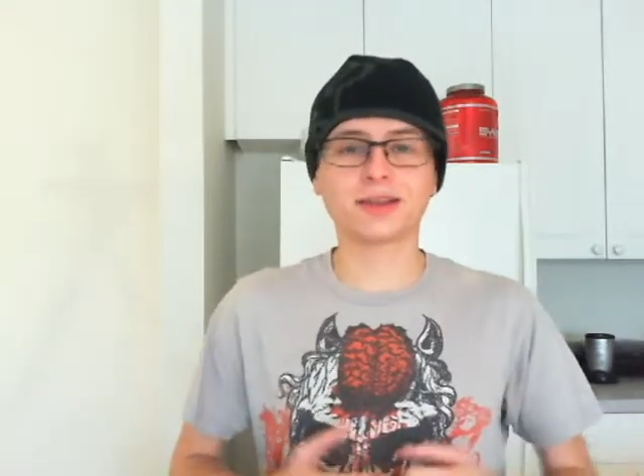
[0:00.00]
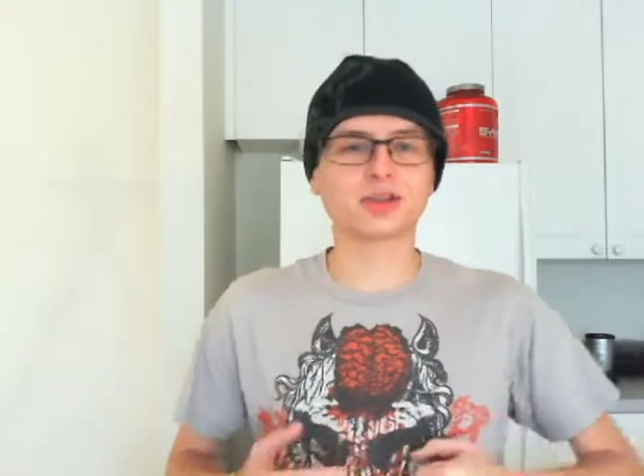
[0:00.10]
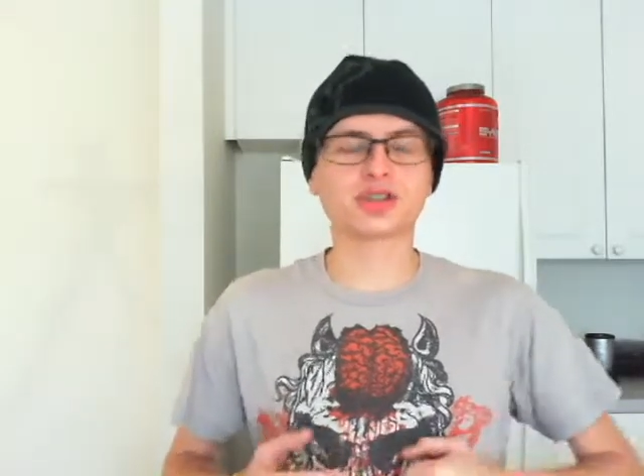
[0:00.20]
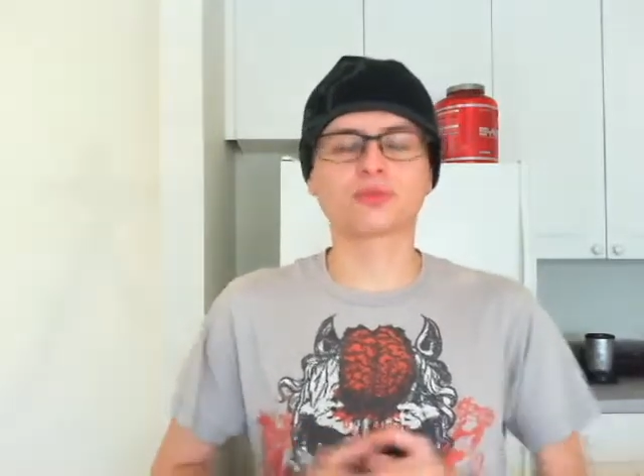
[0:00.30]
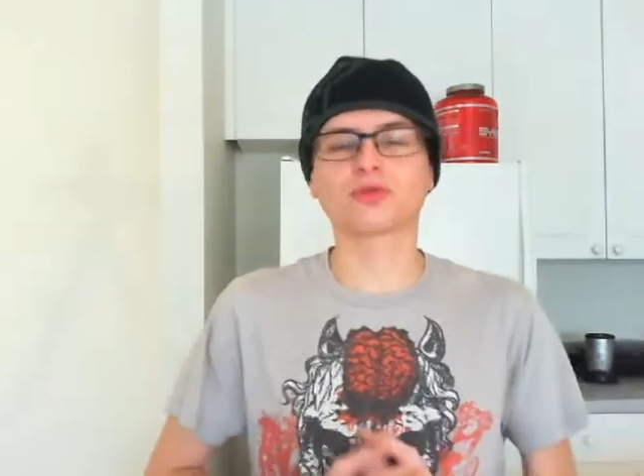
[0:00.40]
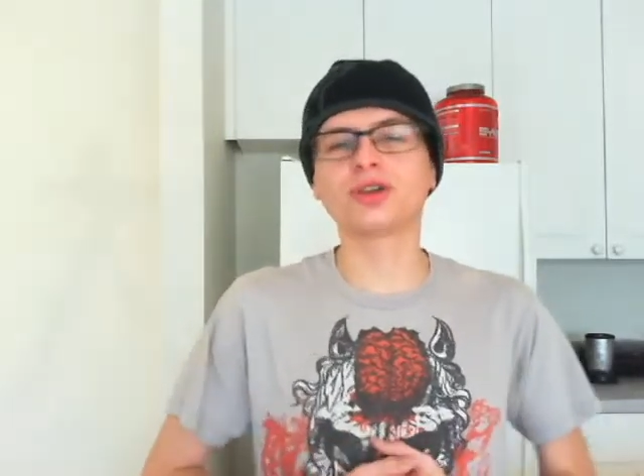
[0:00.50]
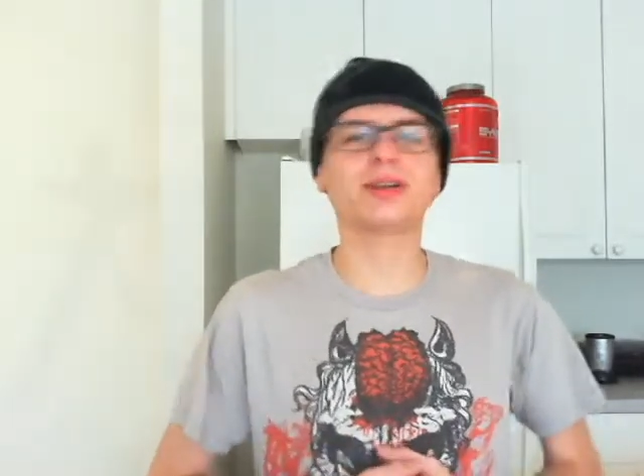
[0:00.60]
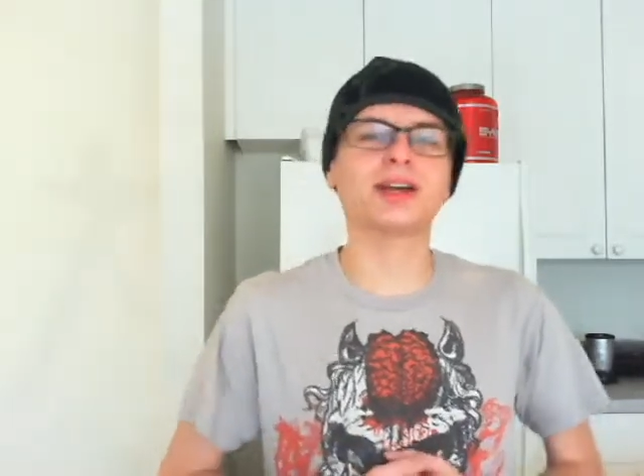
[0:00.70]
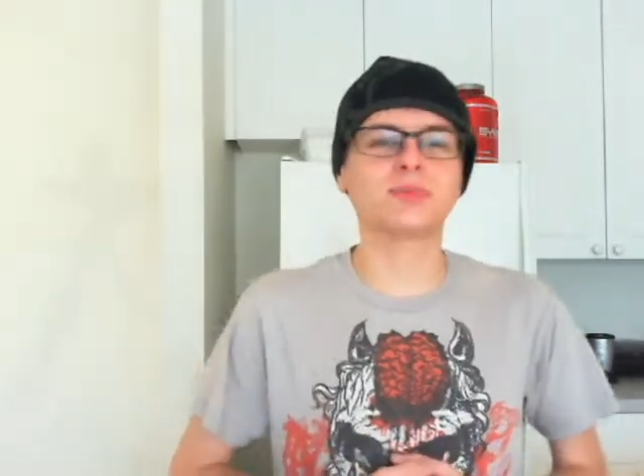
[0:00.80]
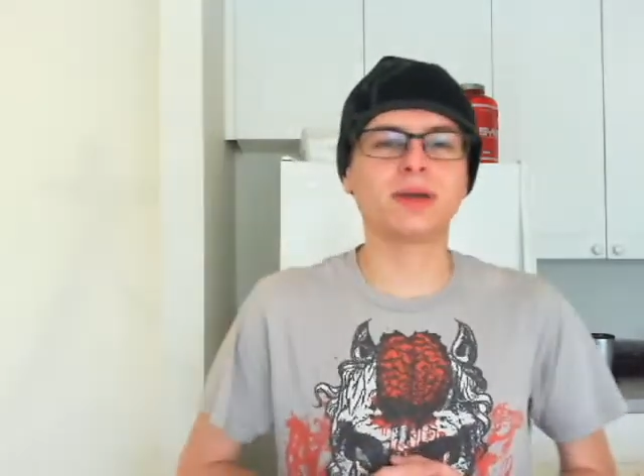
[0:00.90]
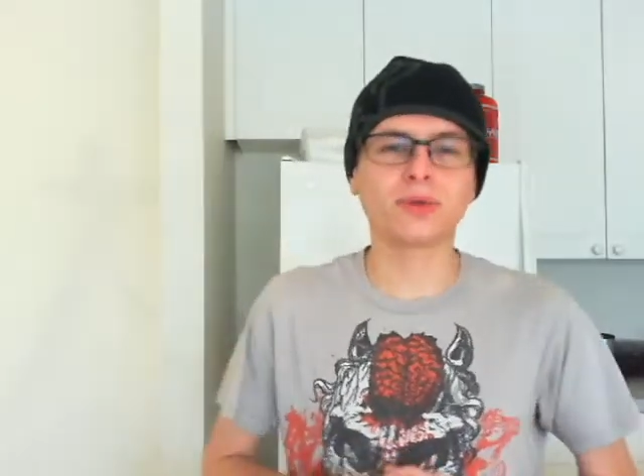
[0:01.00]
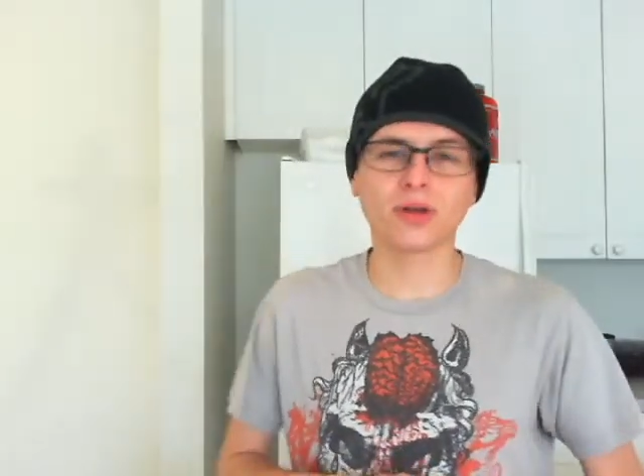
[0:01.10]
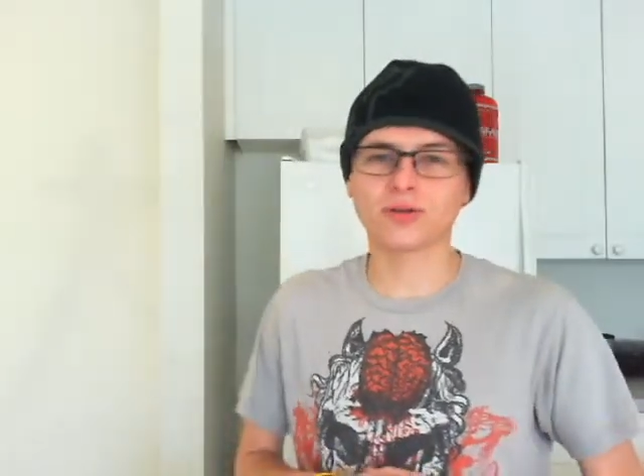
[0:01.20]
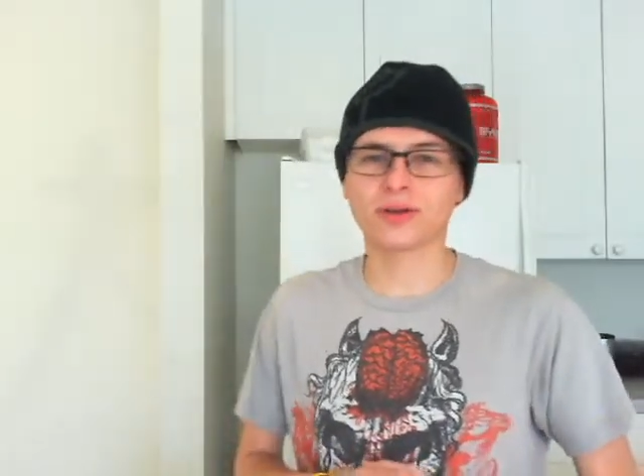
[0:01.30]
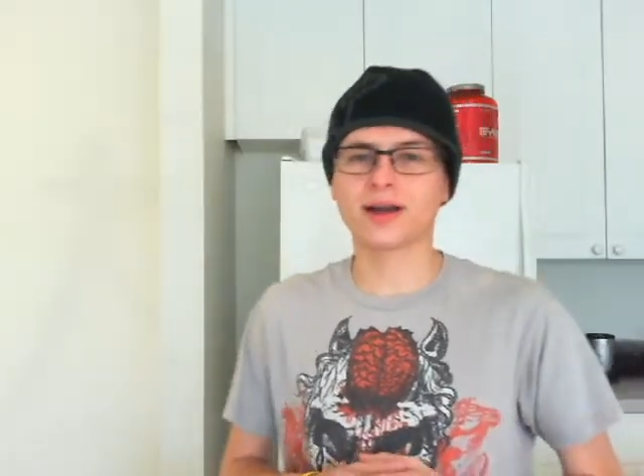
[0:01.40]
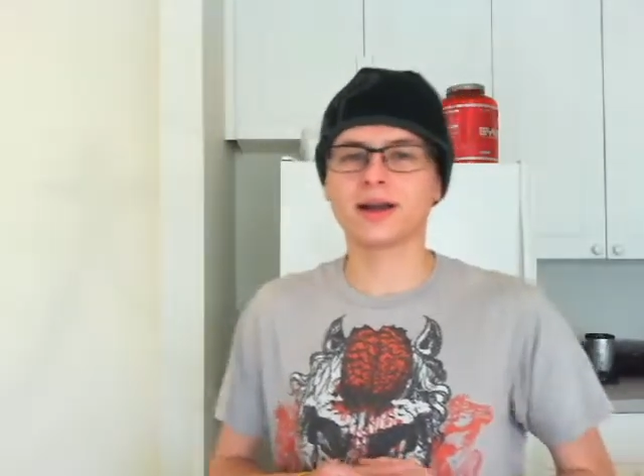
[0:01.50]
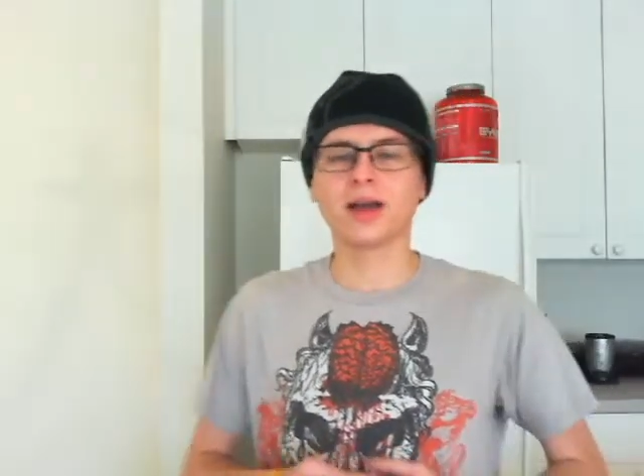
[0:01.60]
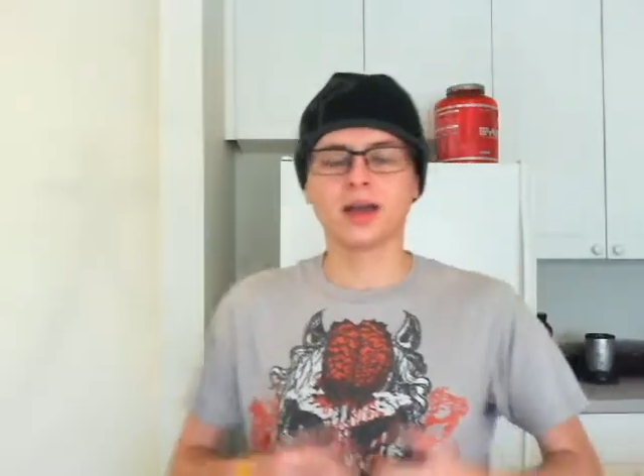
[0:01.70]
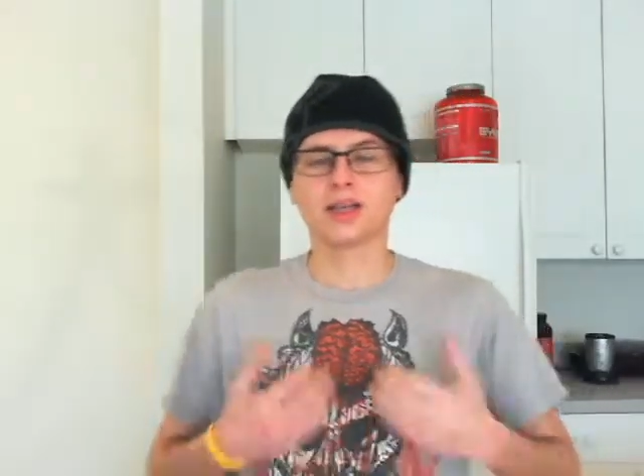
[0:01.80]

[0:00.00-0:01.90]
There's some really nice people over there.